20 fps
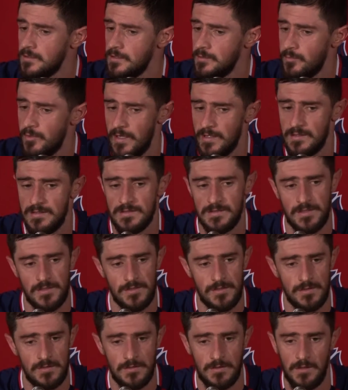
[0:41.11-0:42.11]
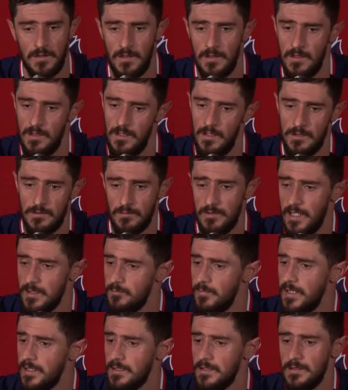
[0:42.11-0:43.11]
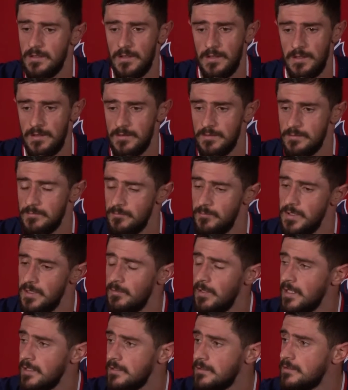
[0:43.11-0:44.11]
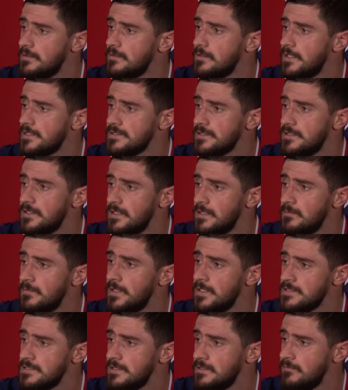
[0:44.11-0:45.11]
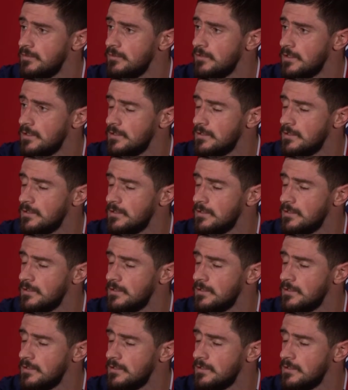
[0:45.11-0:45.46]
the practice session to get better and be better as a team, as an individual.